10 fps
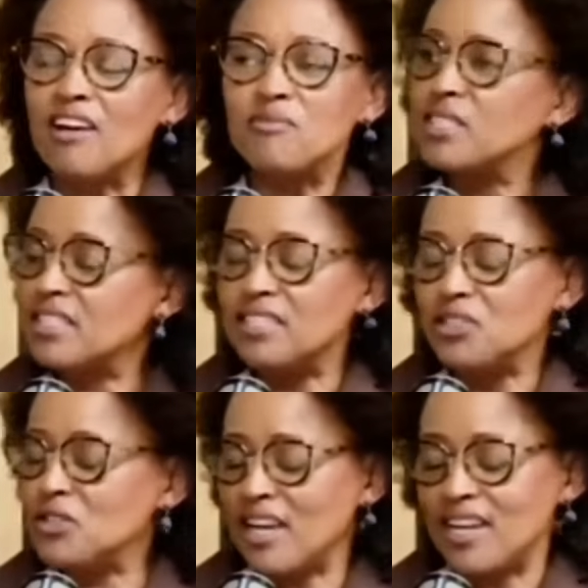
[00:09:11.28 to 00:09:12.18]
government
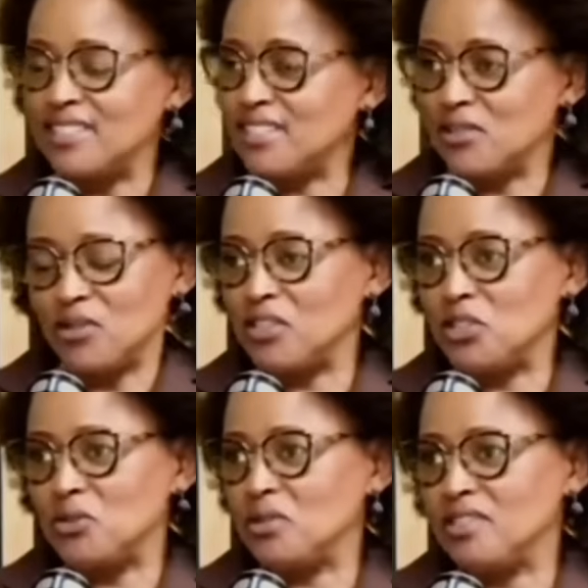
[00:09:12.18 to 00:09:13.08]
IDs are not
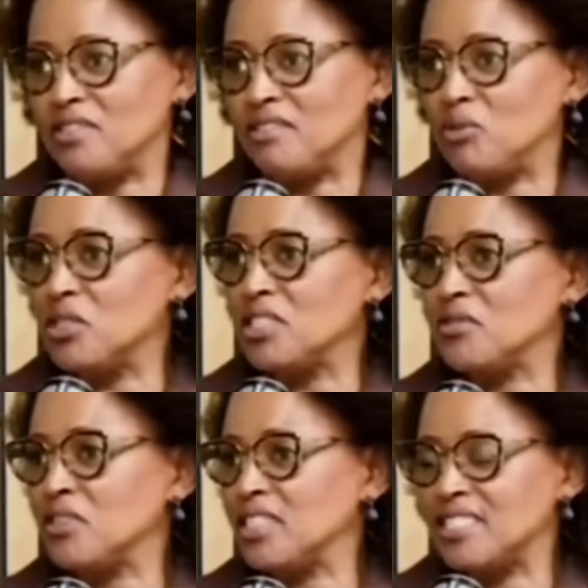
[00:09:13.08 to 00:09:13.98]
issued. Birth
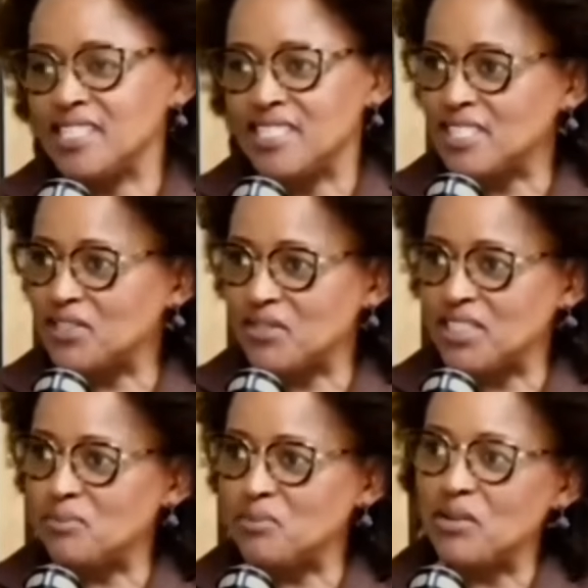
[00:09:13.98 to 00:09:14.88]
certificates, death
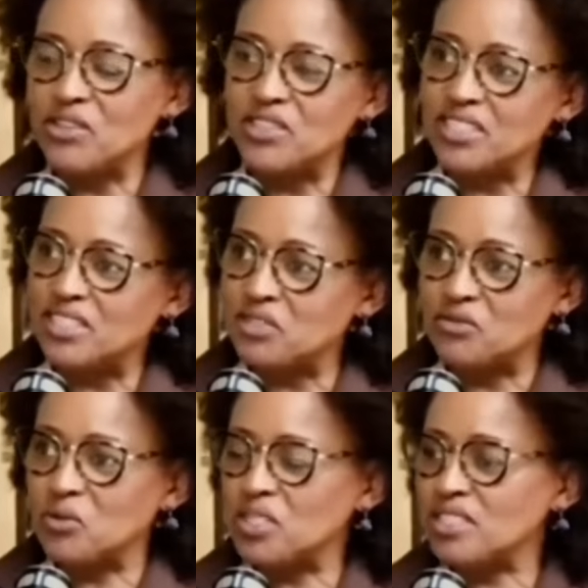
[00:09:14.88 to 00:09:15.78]
certificates, marriages,
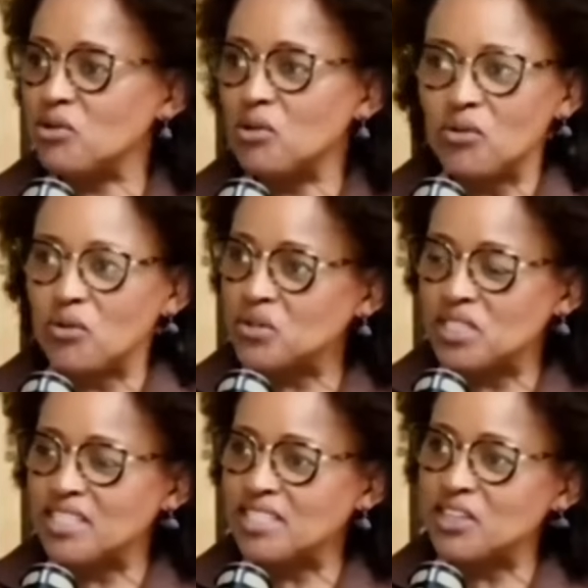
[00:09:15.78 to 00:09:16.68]
divorces, all of
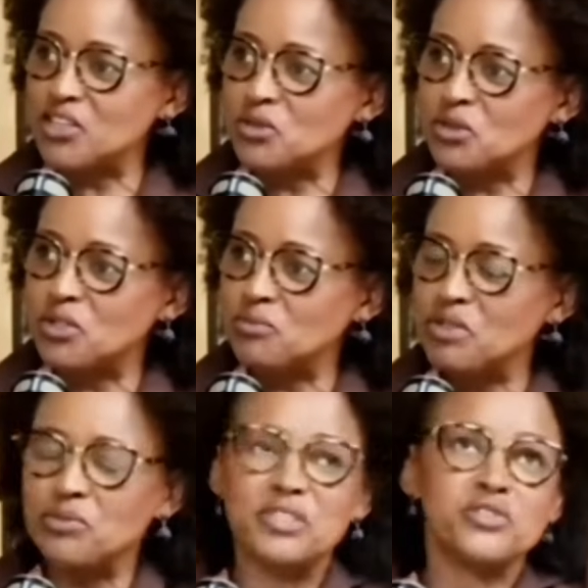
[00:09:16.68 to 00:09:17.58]
those things are issued.
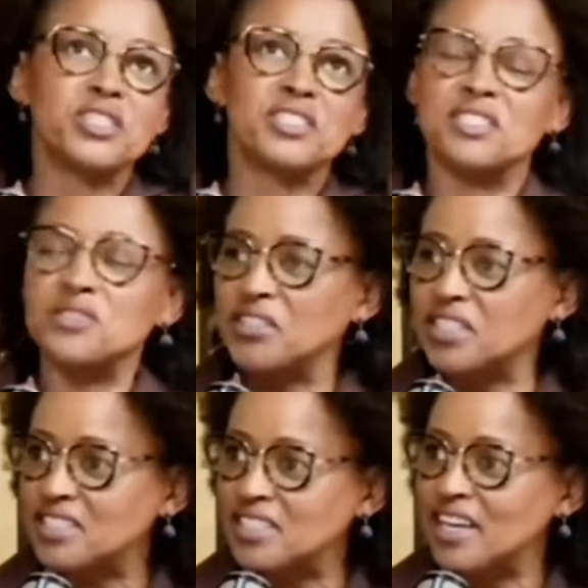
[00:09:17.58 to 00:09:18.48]
Matric
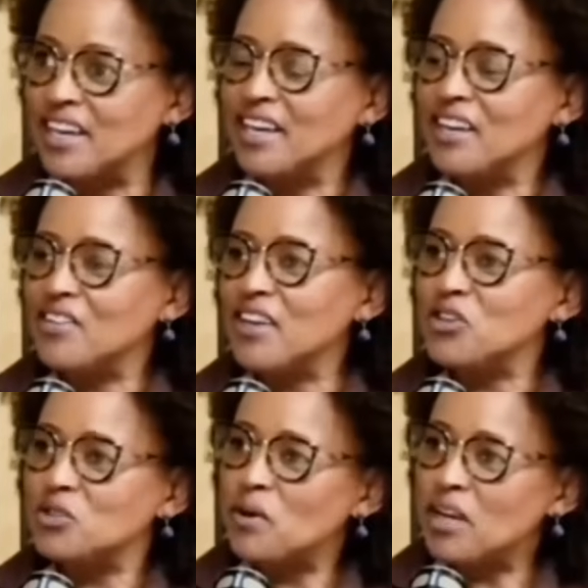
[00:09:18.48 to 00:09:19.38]
certificates.
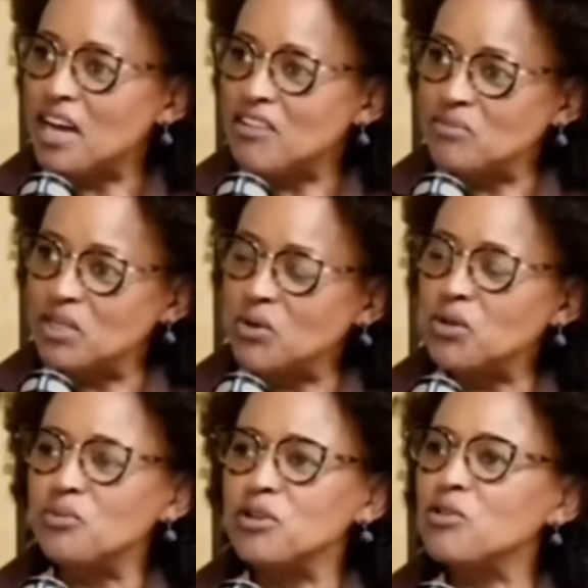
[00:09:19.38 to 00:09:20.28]
They're issued by government.
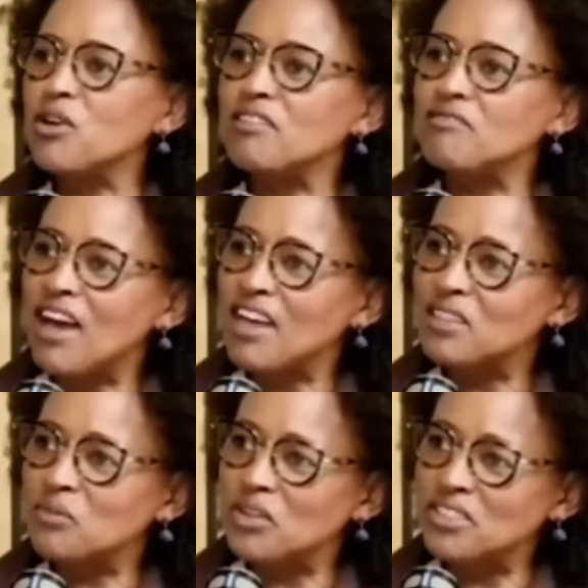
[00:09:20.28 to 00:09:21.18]
What do you mean you can't
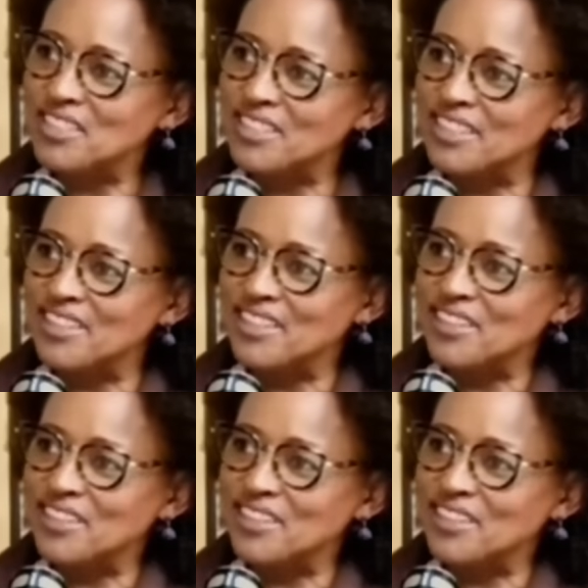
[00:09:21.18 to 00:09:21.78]
find the person?